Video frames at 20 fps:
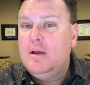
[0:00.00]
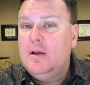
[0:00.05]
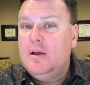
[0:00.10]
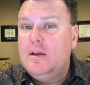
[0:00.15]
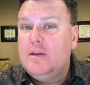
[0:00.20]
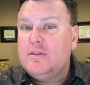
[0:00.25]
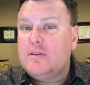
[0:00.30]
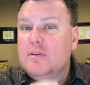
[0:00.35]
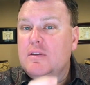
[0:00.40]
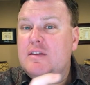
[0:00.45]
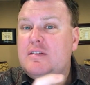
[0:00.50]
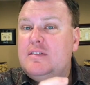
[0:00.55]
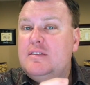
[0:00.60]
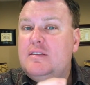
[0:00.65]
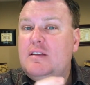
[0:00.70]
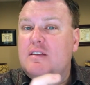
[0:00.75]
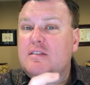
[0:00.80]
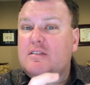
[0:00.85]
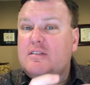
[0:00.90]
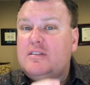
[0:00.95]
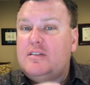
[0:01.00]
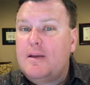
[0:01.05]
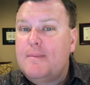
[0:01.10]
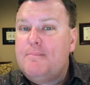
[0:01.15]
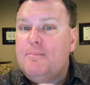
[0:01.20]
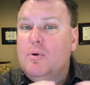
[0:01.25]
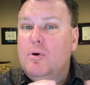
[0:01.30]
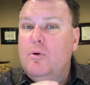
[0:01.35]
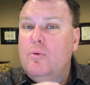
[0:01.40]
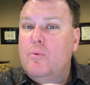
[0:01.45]
So this is a
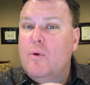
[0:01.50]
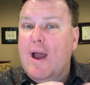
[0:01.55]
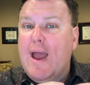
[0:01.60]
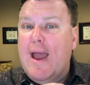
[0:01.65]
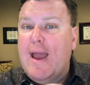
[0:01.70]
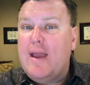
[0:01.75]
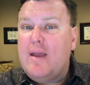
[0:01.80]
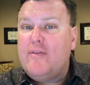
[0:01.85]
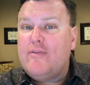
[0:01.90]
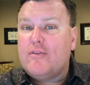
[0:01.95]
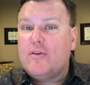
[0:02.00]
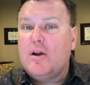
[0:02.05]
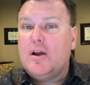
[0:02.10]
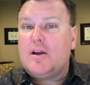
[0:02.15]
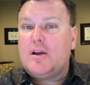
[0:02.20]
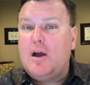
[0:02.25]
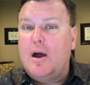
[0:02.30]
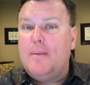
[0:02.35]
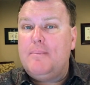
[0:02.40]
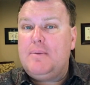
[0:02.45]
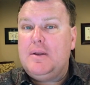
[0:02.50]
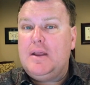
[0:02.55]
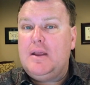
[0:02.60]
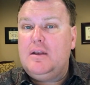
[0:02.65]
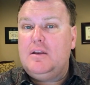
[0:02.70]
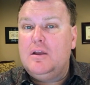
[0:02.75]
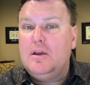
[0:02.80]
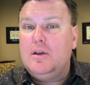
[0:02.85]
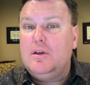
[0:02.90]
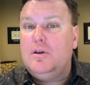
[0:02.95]
simple way for a company
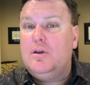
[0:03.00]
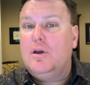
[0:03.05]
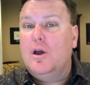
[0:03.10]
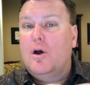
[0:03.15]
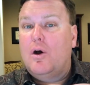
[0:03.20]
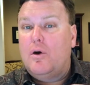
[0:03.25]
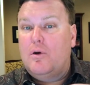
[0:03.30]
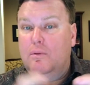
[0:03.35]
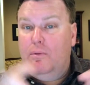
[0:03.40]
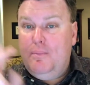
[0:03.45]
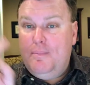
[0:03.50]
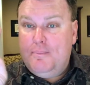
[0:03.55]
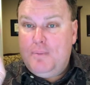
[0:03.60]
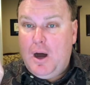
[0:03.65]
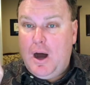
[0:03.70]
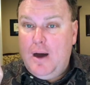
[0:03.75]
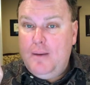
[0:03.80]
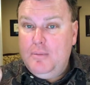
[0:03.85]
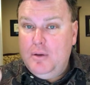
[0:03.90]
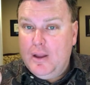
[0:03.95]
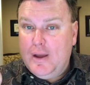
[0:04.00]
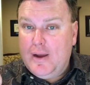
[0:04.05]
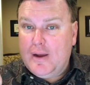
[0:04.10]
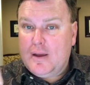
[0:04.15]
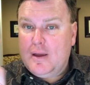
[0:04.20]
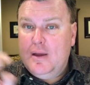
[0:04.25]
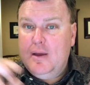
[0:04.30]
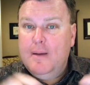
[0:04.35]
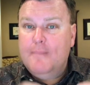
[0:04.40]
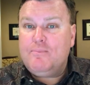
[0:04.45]
to go
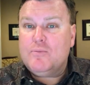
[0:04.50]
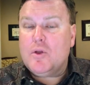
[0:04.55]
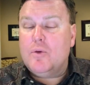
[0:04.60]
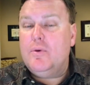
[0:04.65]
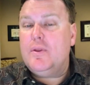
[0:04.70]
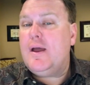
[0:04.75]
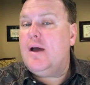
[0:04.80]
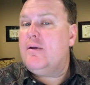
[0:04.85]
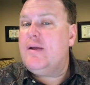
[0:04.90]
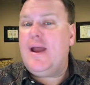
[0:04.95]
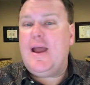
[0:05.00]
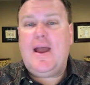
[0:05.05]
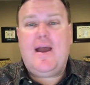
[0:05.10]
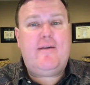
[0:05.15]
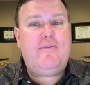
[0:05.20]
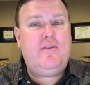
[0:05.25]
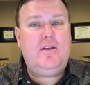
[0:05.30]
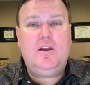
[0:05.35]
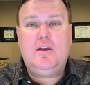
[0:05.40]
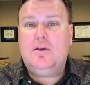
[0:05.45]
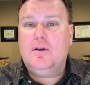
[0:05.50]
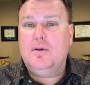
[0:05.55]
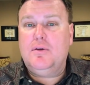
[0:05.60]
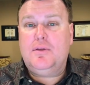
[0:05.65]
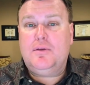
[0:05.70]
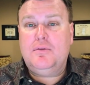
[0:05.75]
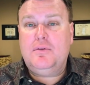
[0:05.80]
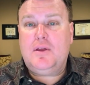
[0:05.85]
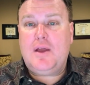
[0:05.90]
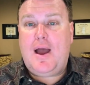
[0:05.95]
public without having to go
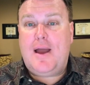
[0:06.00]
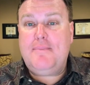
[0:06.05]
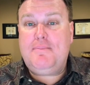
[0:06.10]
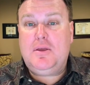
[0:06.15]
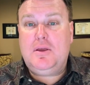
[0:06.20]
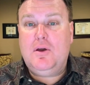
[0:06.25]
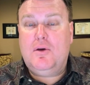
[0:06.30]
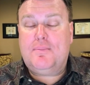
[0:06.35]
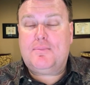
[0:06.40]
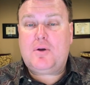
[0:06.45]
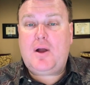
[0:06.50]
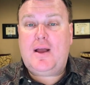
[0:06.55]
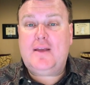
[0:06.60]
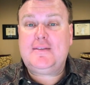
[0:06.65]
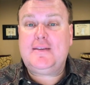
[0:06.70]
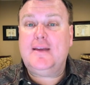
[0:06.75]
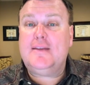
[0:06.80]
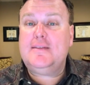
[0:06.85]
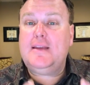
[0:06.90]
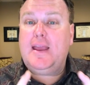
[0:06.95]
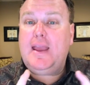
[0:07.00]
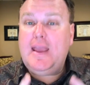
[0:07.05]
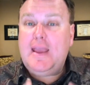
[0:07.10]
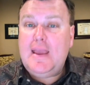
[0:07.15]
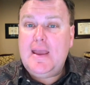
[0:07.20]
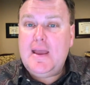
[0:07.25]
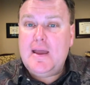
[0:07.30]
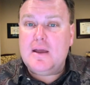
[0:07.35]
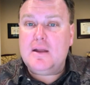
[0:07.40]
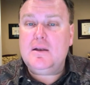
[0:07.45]
through the IPO process.
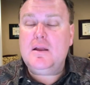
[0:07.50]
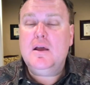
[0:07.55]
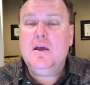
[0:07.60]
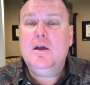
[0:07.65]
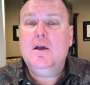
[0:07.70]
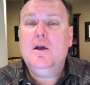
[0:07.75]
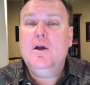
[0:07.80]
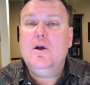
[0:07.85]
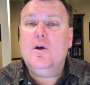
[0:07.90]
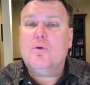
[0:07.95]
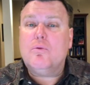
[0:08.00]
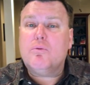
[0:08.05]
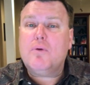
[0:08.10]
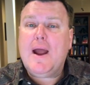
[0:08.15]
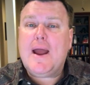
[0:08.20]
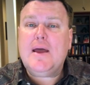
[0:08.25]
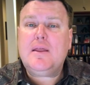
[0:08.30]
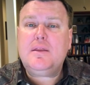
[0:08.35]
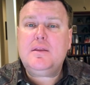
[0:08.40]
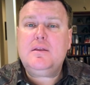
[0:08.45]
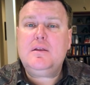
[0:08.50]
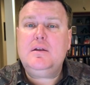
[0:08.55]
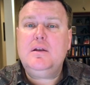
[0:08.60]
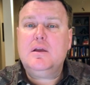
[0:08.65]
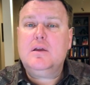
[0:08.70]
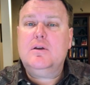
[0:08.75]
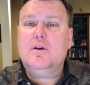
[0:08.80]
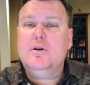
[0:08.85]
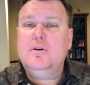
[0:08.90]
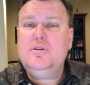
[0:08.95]
And rather than
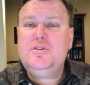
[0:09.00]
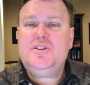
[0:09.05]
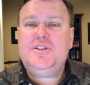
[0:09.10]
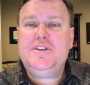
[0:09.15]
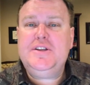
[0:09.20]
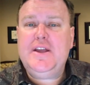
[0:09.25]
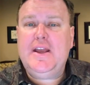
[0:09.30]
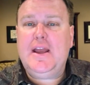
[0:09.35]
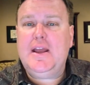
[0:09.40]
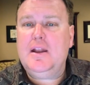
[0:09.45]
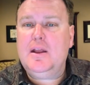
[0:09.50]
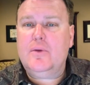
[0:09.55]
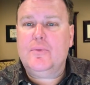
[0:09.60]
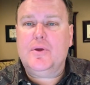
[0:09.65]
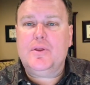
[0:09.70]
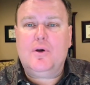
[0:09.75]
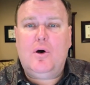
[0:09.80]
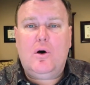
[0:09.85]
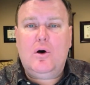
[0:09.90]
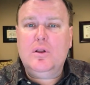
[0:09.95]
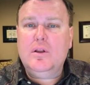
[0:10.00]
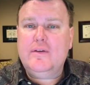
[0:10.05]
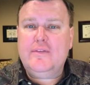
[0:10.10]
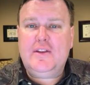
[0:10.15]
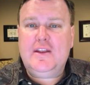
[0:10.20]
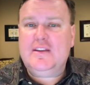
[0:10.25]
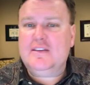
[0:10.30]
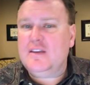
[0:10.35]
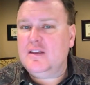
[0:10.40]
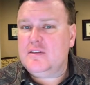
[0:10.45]
negotiating with all of
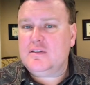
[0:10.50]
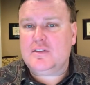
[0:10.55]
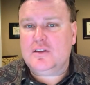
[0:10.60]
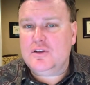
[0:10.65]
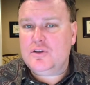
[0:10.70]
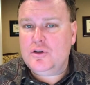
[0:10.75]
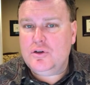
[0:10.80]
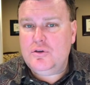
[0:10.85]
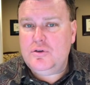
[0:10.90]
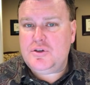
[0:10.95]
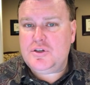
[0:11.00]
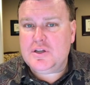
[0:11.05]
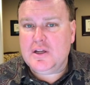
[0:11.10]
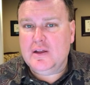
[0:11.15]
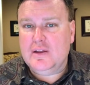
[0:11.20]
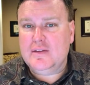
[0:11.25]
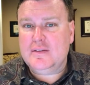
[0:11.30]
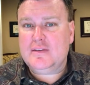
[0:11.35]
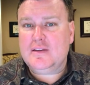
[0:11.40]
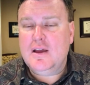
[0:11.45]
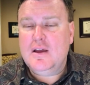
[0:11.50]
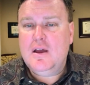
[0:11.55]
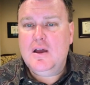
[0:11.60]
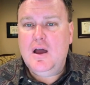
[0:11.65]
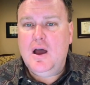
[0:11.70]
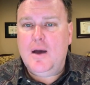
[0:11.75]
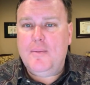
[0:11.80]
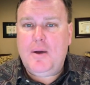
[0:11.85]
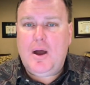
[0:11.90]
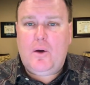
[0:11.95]
these institutions
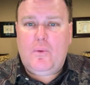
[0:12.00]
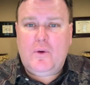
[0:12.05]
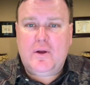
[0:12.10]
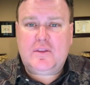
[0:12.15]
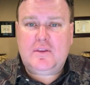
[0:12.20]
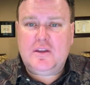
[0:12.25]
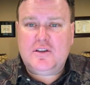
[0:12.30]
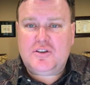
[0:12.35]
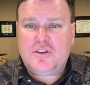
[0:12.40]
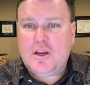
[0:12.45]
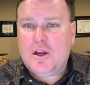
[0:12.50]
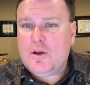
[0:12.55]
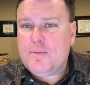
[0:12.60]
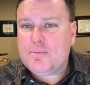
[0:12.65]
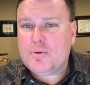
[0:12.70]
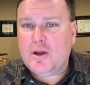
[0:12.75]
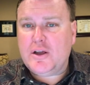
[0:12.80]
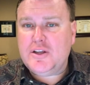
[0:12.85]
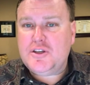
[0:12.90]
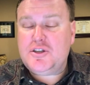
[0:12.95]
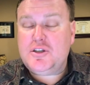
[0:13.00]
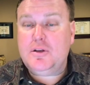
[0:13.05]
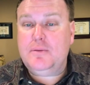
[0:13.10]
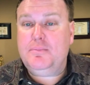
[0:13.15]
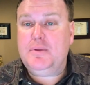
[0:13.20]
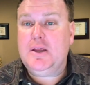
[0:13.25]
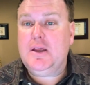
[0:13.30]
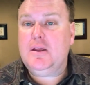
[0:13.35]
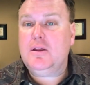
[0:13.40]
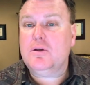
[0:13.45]
about what the share price should
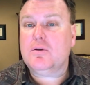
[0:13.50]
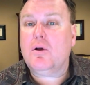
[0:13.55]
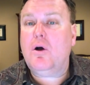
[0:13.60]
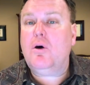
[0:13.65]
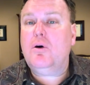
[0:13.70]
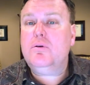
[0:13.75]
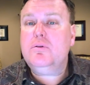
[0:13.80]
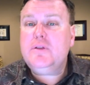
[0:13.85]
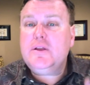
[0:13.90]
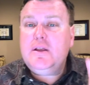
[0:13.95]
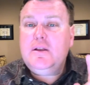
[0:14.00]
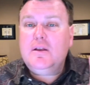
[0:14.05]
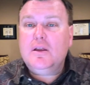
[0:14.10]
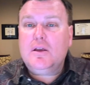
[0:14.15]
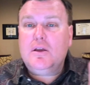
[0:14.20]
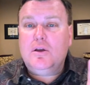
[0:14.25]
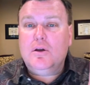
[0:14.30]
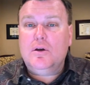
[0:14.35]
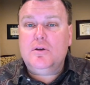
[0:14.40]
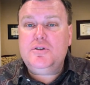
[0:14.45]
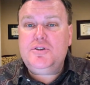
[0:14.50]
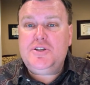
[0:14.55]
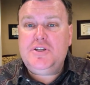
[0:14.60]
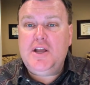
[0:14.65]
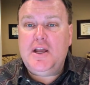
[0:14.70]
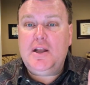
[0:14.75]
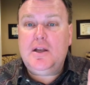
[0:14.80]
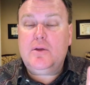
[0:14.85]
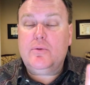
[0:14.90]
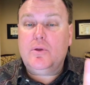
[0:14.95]
be, you're only
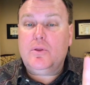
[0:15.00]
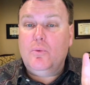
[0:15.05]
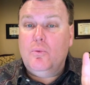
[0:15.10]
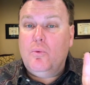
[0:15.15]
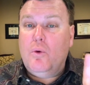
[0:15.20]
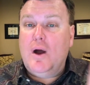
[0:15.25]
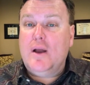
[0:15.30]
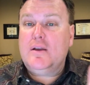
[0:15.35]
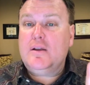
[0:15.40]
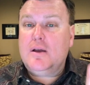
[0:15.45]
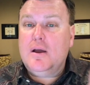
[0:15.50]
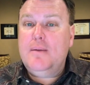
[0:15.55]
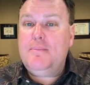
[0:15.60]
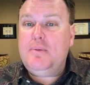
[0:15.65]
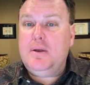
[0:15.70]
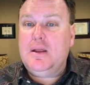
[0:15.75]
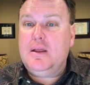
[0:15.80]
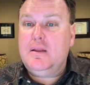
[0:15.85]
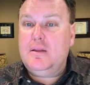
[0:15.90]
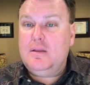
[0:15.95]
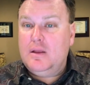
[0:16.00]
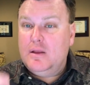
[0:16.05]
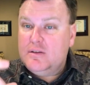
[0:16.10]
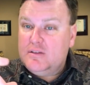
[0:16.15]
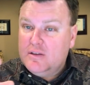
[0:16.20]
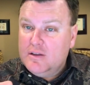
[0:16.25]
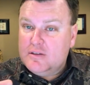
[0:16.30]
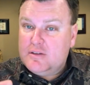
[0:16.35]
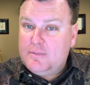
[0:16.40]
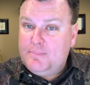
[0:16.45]
negotiating with one company. It's
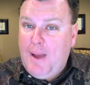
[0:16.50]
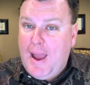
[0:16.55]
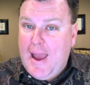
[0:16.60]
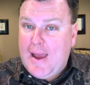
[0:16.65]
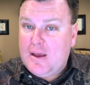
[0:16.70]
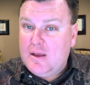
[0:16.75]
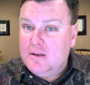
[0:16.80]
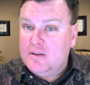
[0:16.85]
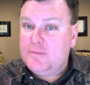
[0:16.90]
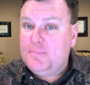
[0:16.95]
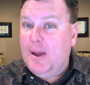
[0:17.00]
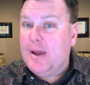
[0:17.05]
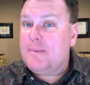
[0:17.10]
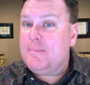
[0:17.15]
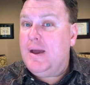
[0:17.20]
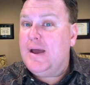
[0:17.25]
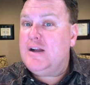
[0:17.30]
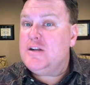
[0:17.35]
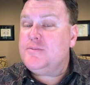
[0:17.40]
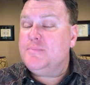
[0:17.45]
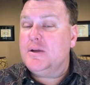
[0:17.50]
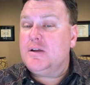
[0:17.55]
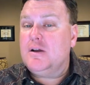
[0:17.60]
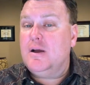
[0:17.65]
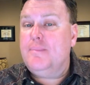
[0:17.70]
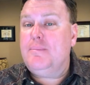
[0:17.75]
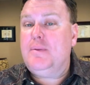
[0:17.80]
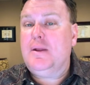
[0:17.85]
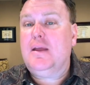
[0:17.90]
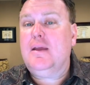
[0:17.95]
the SPAC and the SPAC management
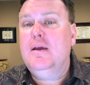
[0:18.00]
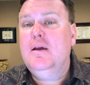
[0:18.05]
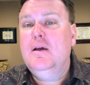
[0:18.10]
company.